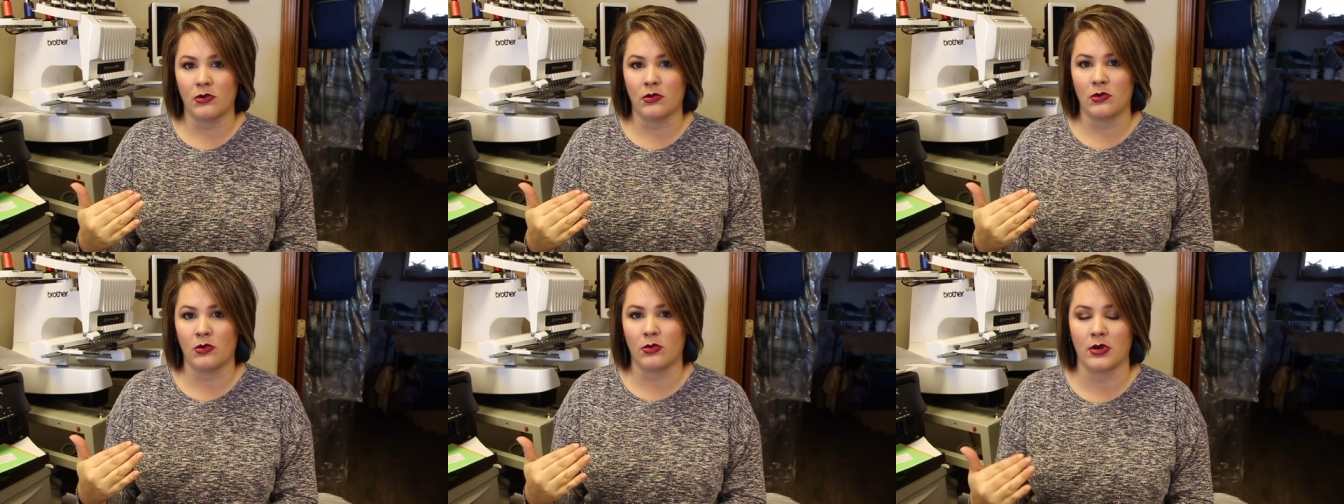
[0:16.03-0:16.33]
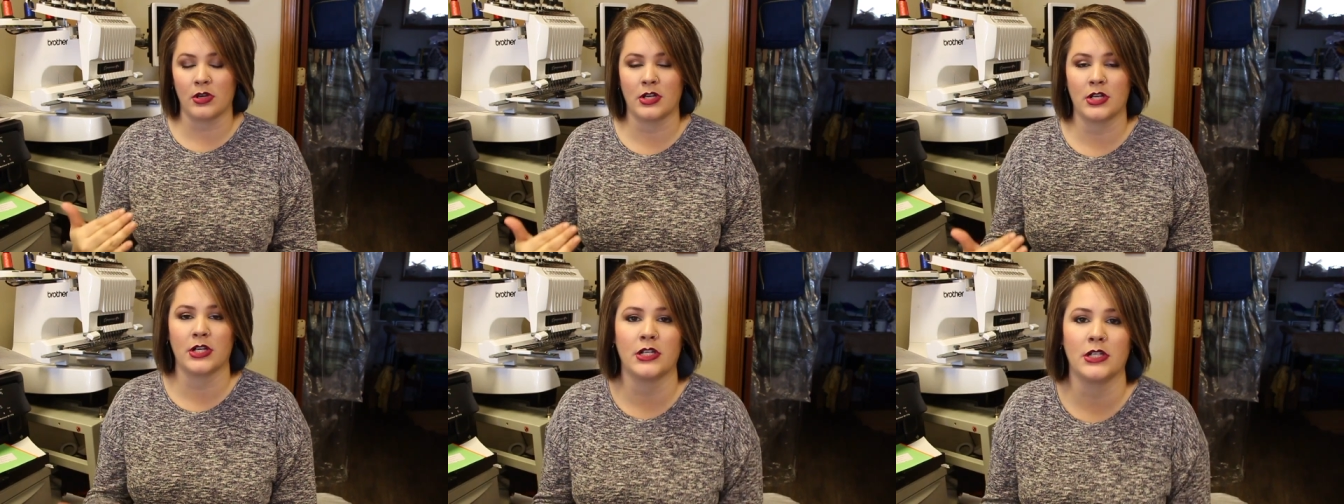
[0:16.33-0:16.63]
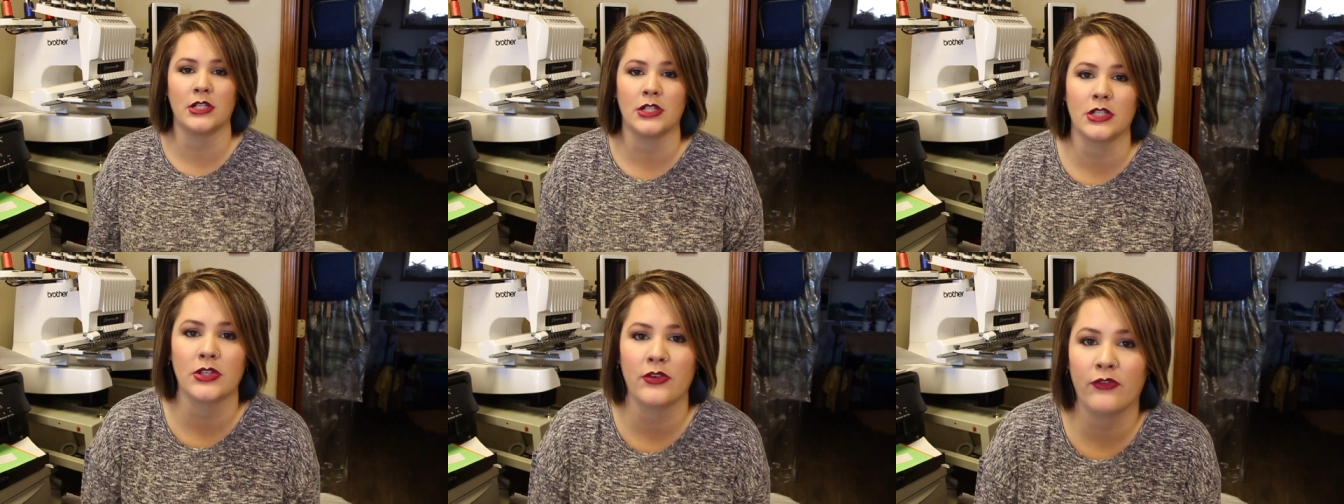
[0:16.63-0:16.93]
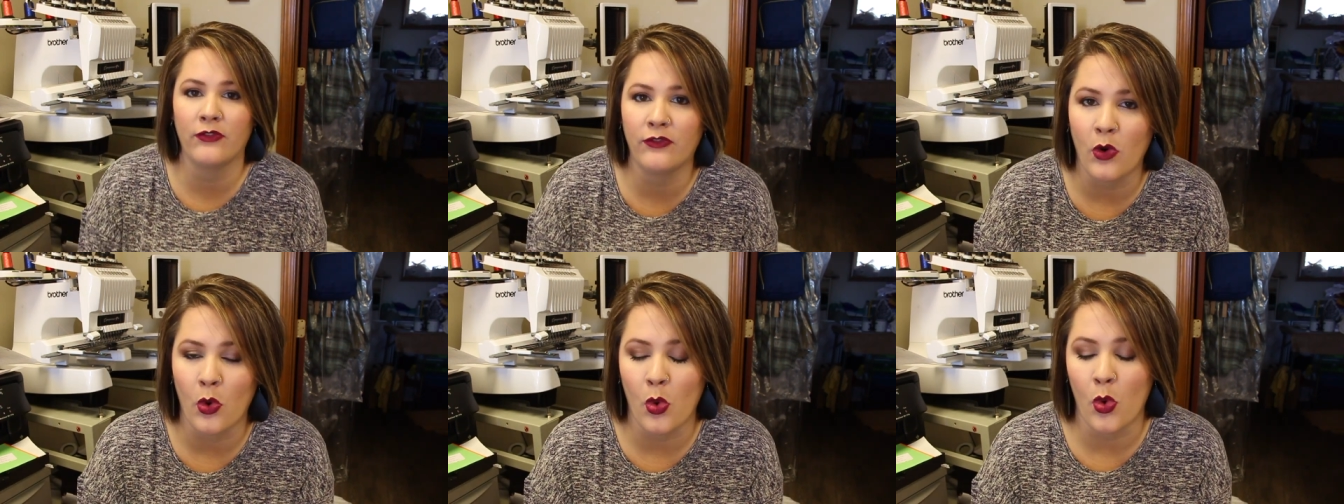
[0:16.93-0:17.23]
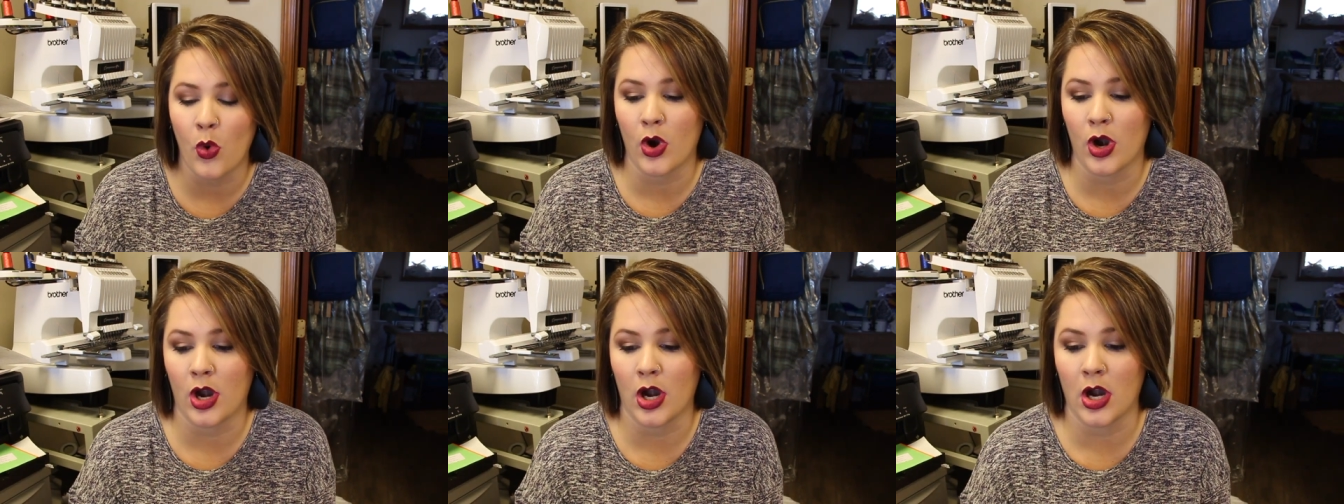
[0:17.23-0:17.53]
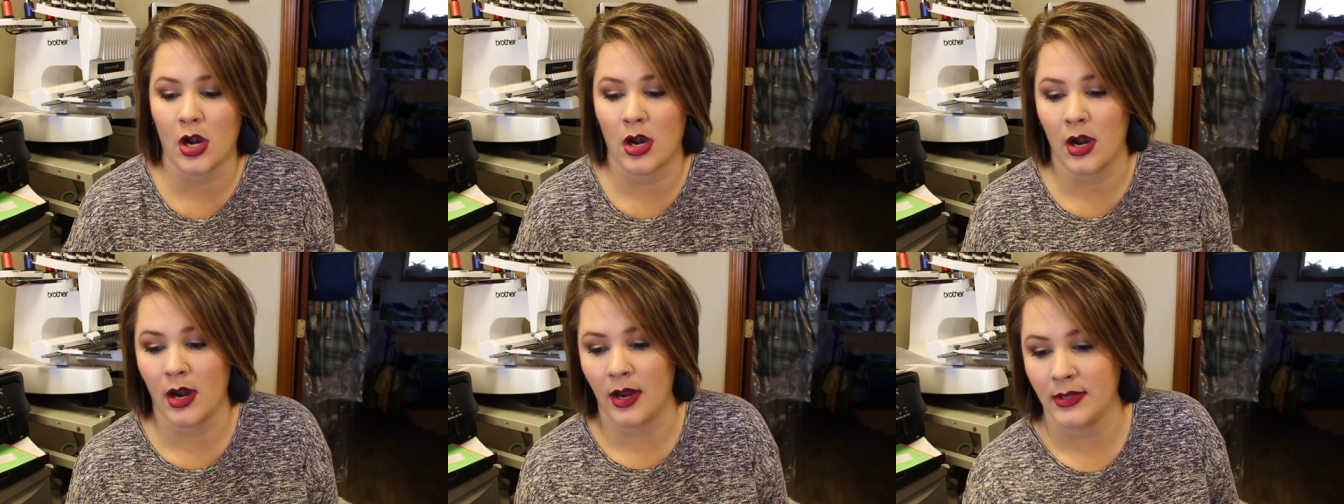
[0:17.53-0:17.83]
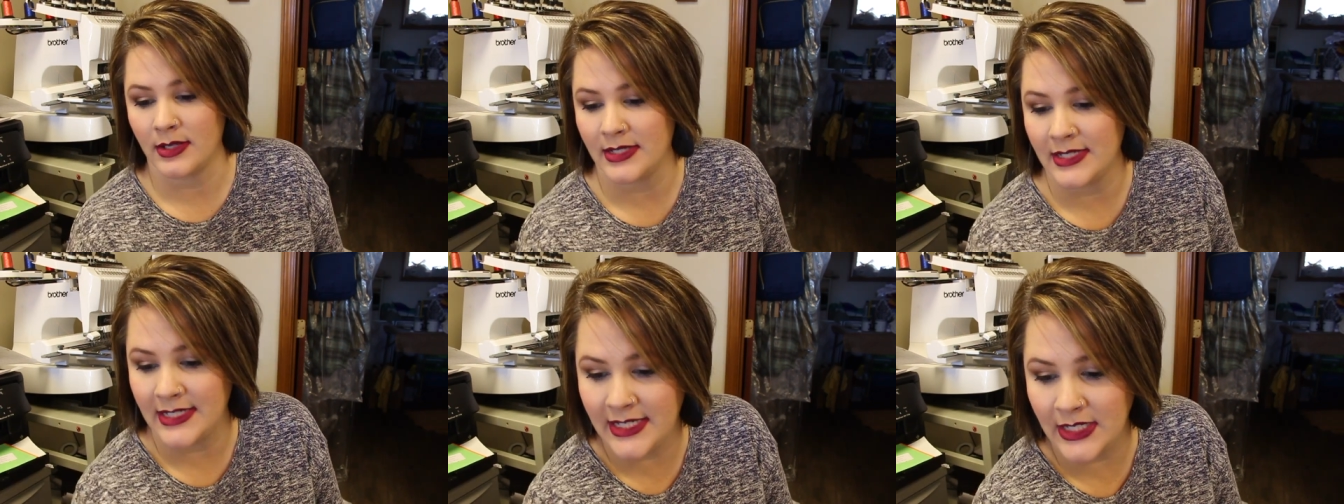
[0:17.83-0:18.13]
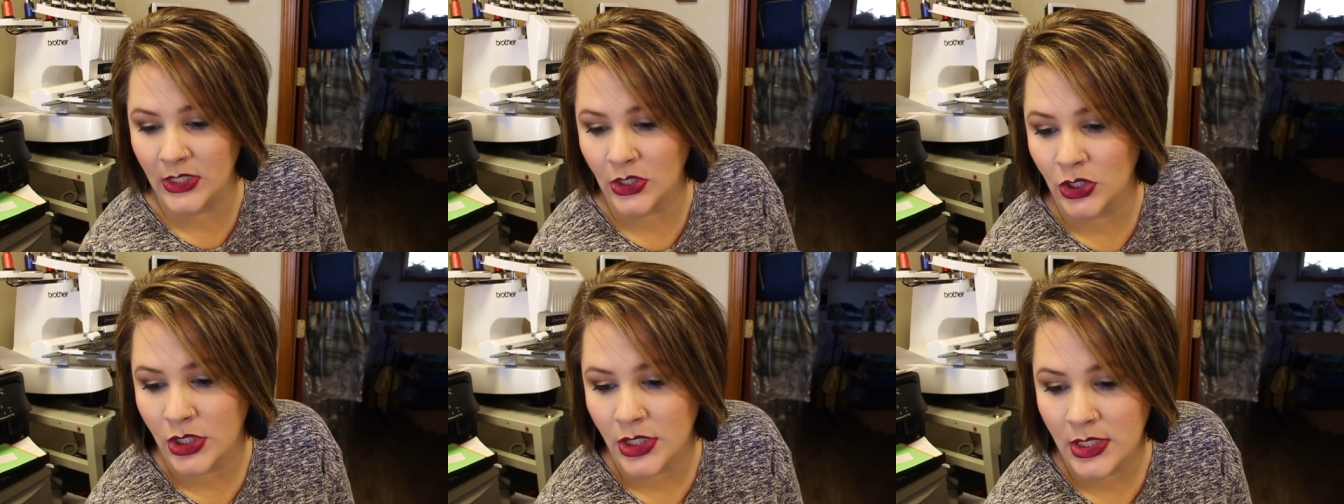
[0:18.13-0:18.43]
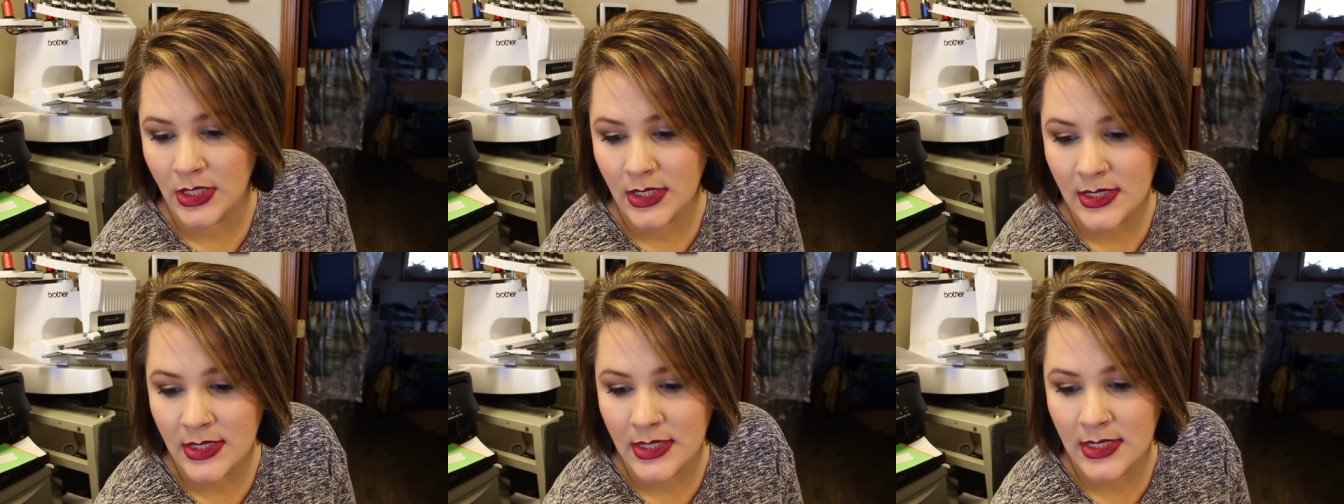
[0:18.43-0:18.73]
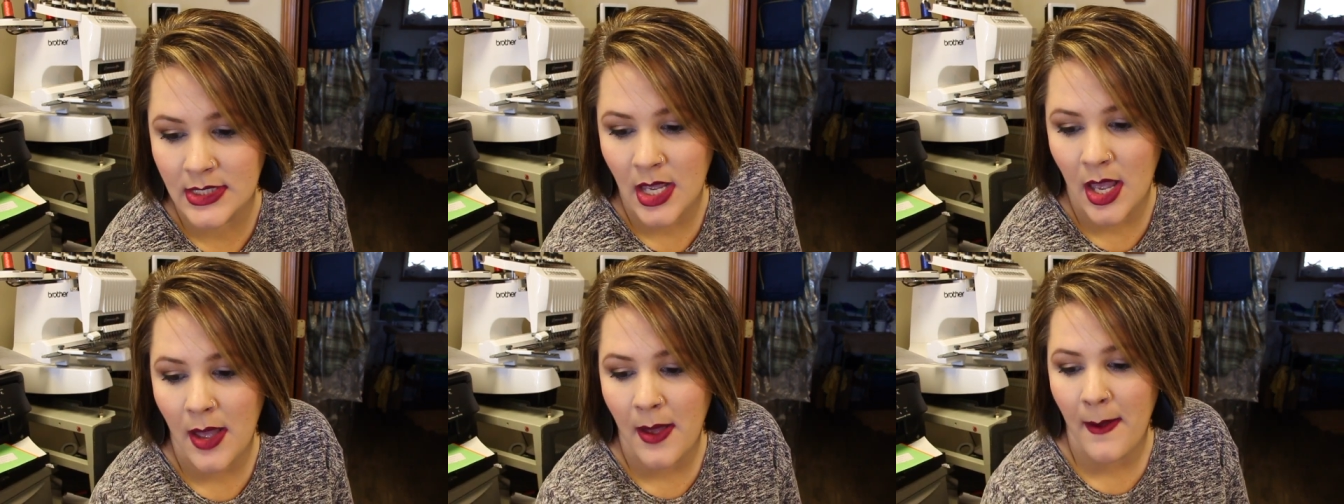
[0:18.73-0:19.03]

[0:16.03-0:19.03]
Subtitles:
orders for Dillards,